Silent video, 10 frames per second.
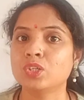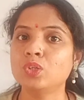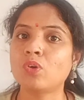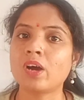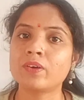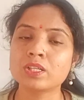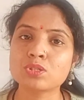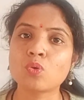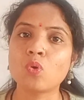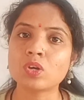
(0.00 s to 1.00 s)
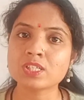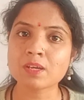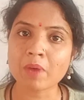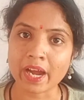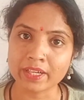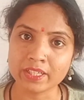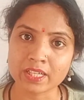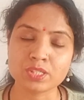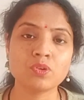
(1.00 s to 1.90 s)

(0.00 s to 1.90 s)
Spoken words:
you have also got some ideas,